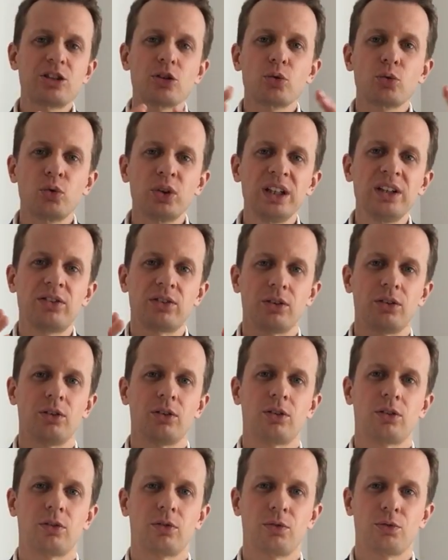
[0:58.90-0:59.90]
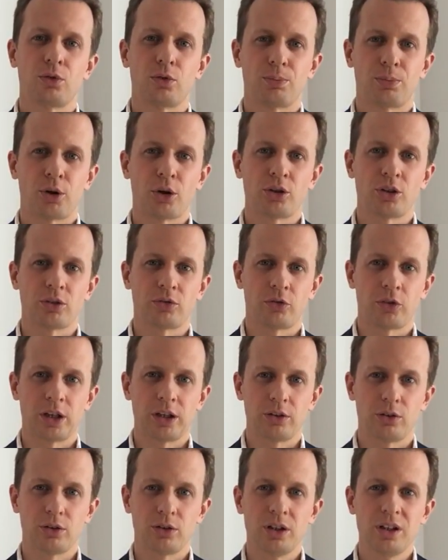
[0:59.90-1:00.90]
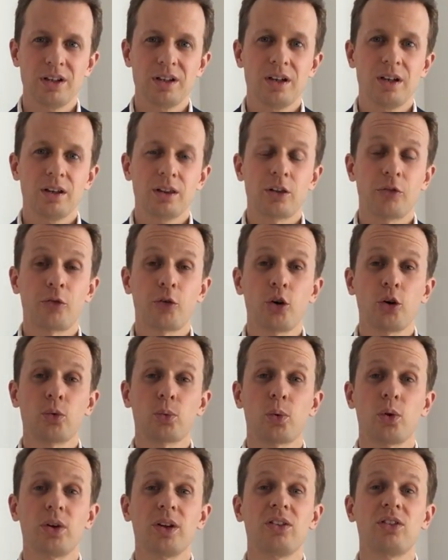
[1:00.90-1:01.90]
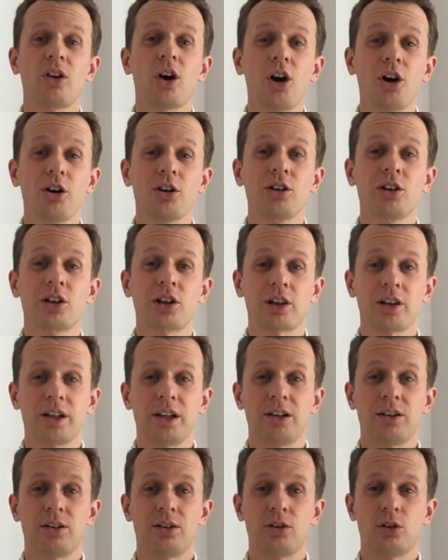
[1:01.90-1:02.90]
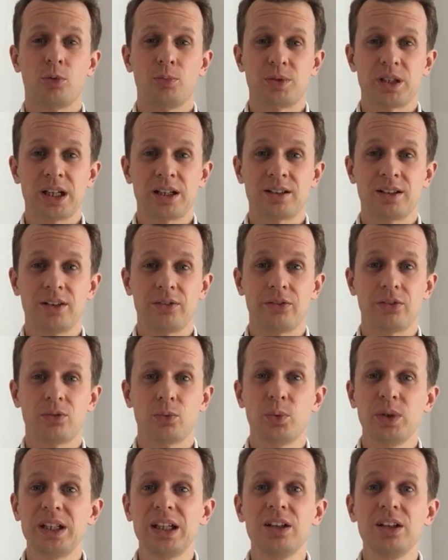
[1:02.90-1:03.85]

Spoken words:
reasons for project failure. The first one is unclear objectives. We